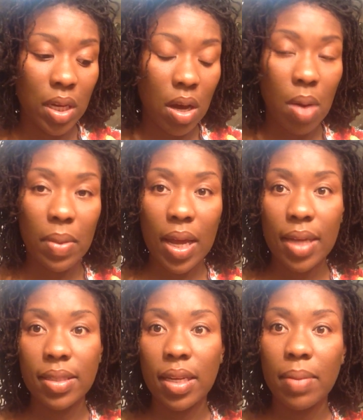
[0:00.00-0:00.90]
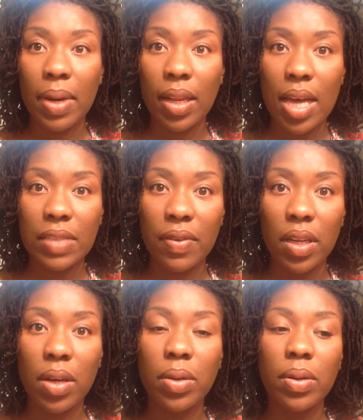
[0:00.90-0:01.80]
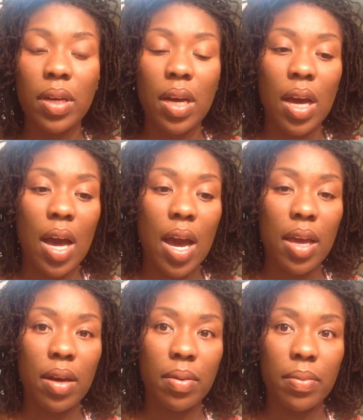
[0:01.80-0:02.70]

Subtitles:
Like I said in my last video, I